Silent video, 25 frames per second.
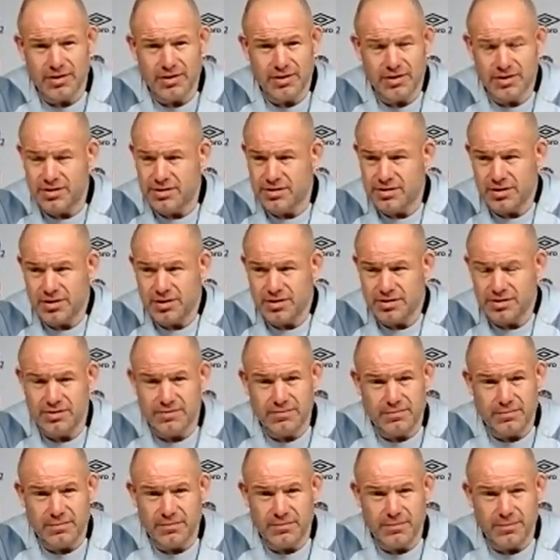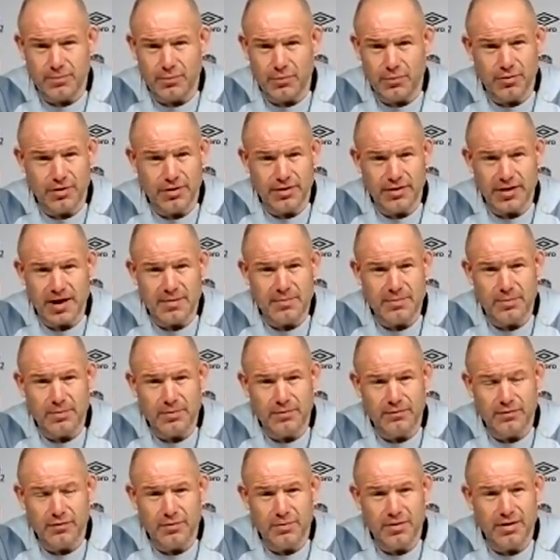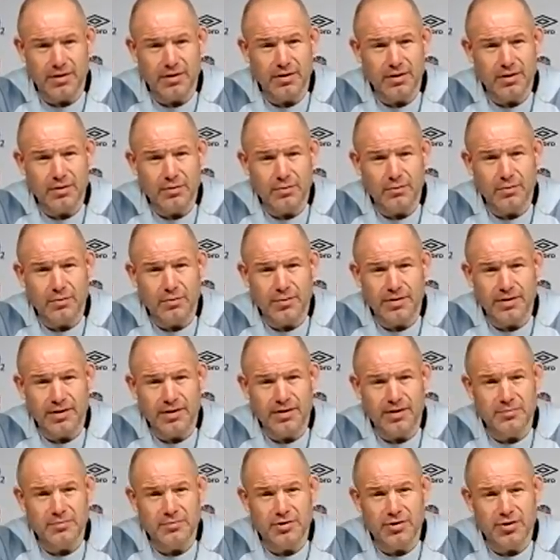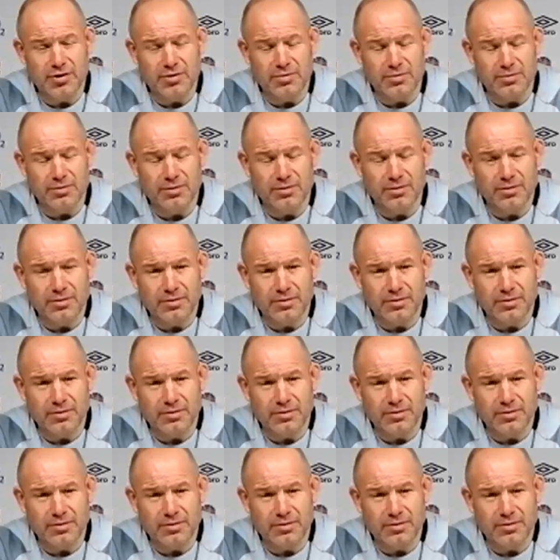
is more than capable of doing what we need them to do.